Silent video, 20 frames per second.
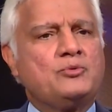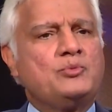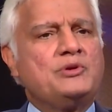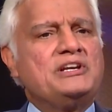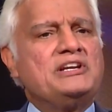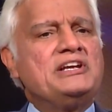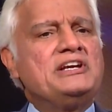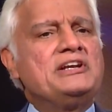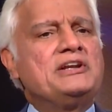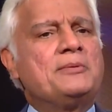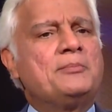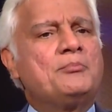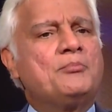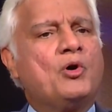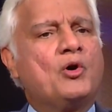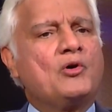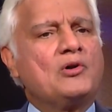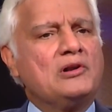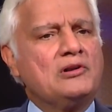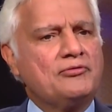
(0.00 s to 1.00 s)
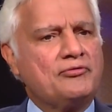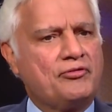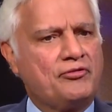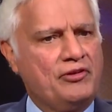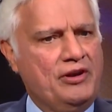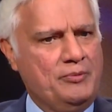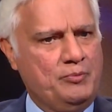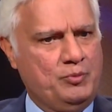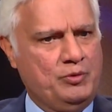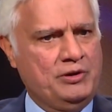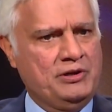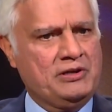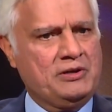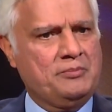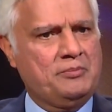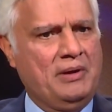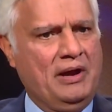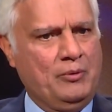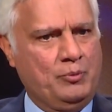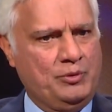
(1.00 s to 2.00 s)
we need a moral framework
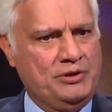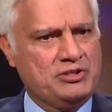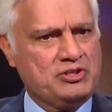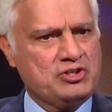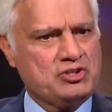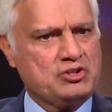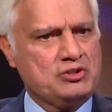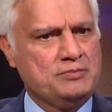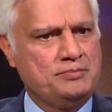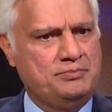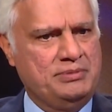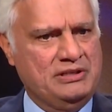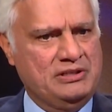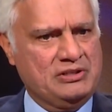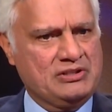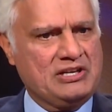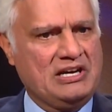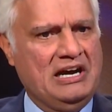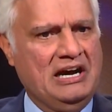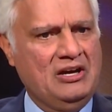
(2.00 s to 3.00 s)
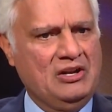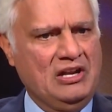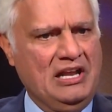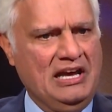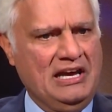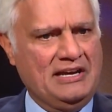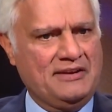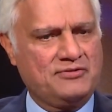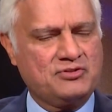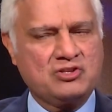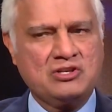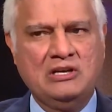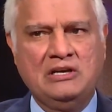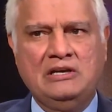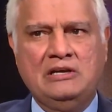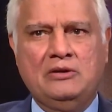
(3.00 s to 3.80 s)
by which to build our lives.